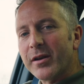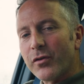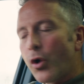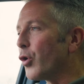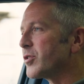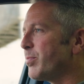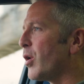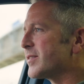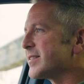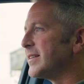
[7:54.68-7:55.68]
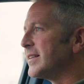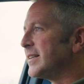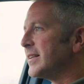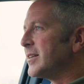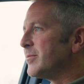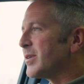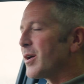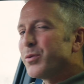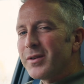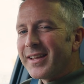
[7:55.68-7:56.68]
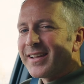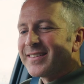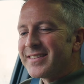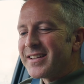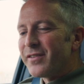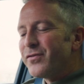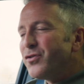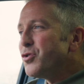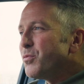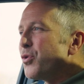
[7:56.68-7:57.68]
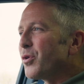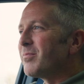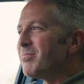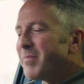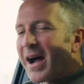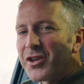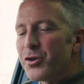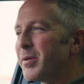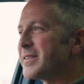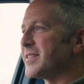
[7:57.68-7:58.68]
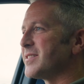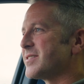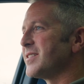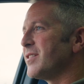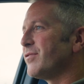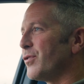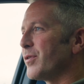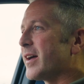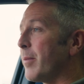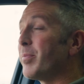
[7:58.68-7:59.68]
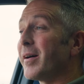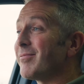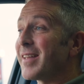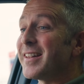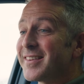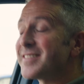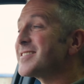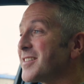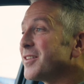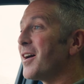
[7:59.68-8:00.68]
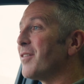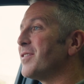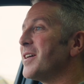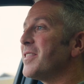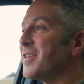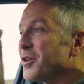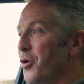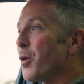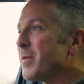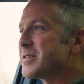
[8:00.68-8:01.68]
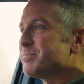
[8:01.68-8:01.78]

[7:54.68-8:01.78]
of a hot spot. But I would like to see a few more manual buttons for that. But it does still have the enormous